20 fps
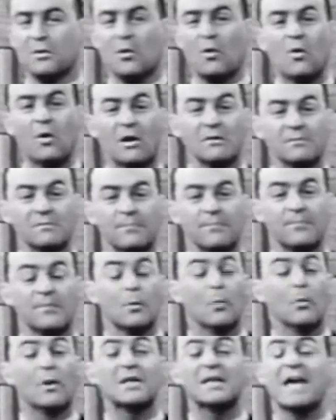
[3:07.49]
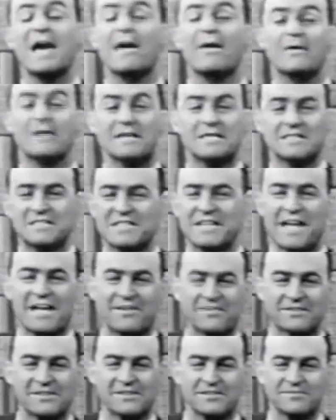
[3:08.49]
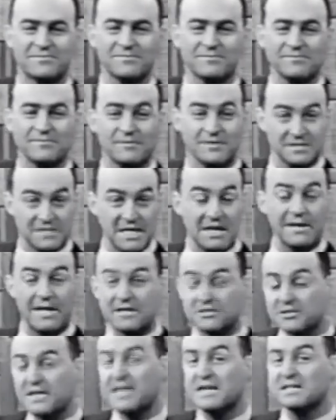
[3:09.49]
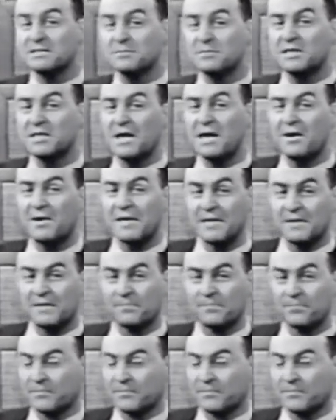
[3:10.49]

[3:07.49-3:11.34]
Or what carries sound? Sound actually has to be carried.